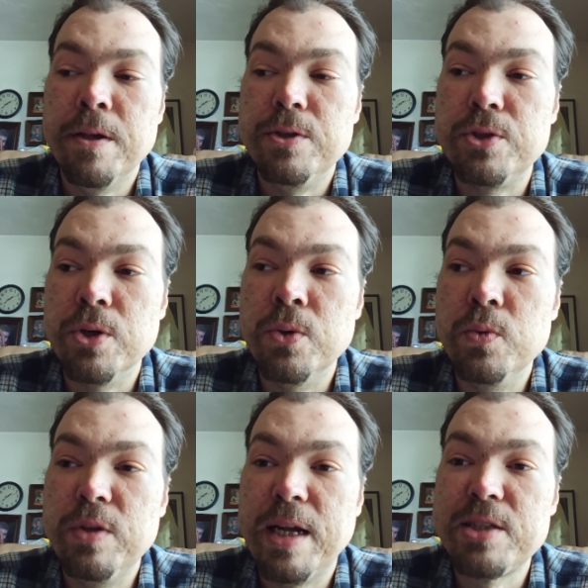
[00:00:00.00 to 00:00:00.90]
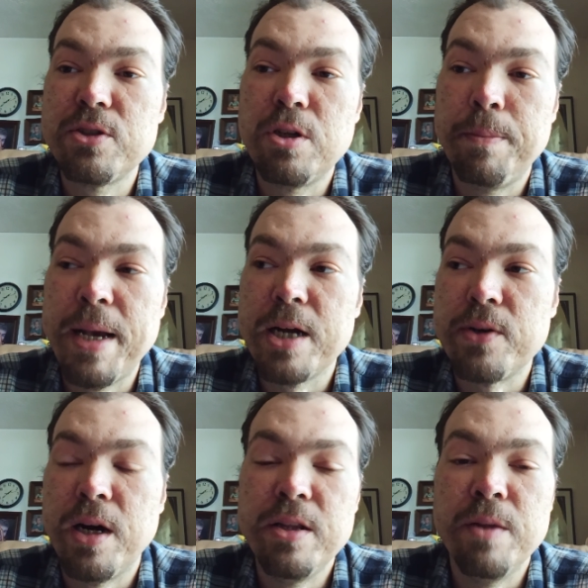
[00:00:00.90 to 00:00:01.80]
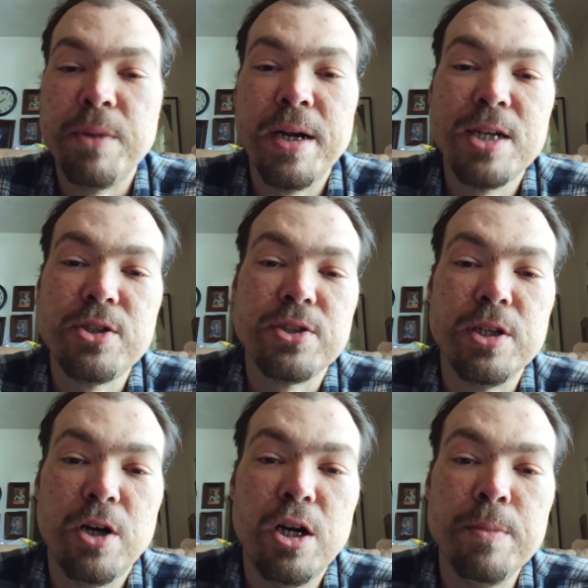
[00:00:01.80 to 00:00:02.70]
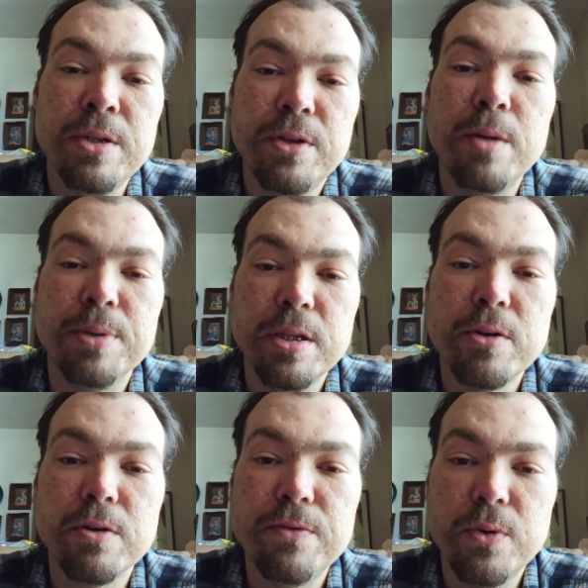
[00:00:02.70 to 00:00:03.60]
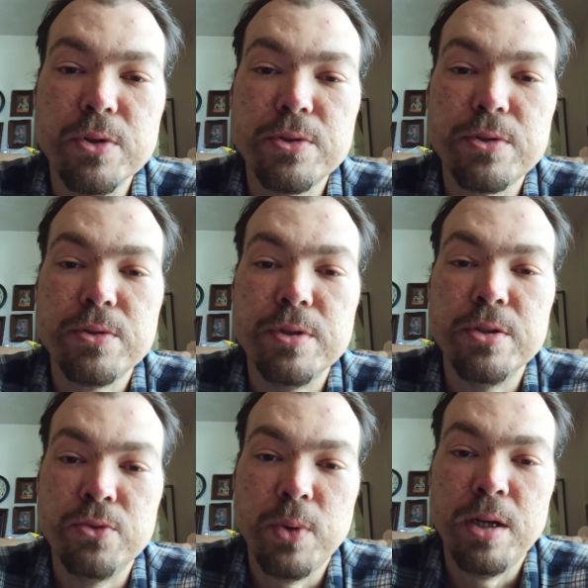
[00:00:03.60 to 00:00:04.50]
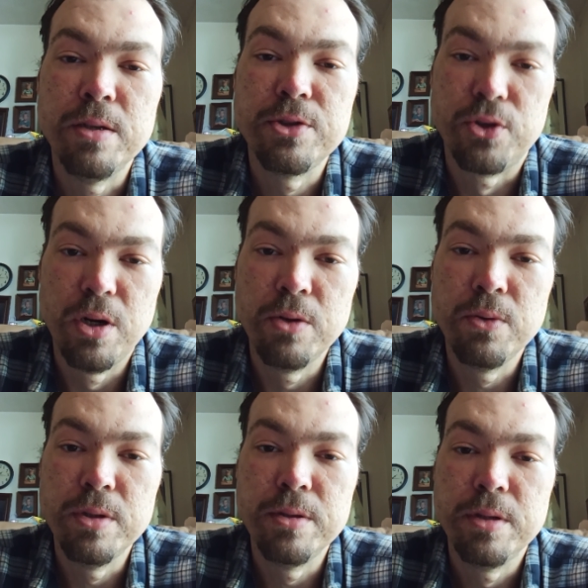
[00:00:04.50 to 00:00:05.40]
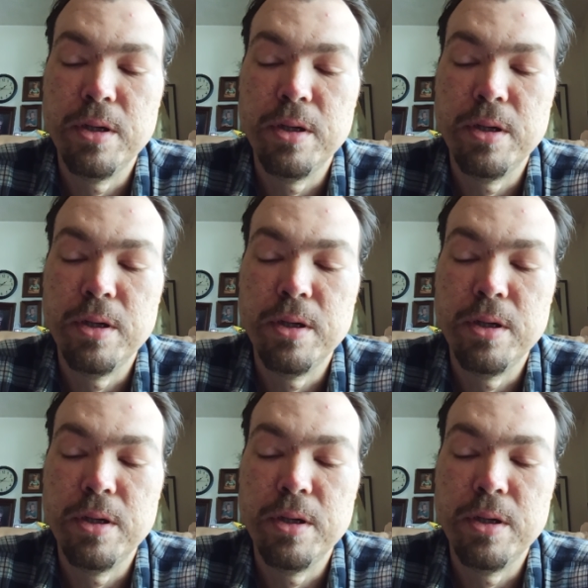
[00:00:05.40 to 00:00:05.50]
So that's a little background on them. They're not just an army, they're a political force as well, a strong one.